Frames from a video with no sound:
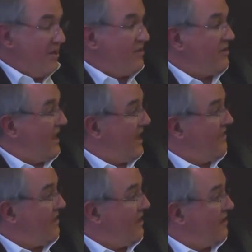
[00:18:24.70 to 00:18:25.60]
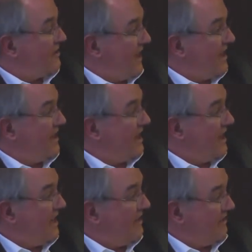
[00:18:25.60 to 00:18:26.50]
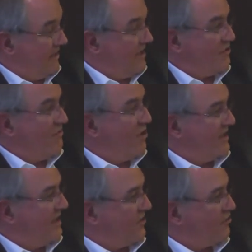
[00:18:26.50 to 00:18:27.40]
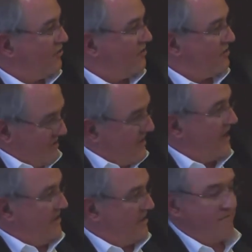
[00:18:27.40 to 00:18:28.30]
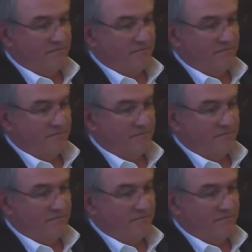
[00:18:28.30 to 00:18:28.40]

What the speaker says: the other hand, Canada is a multinational state.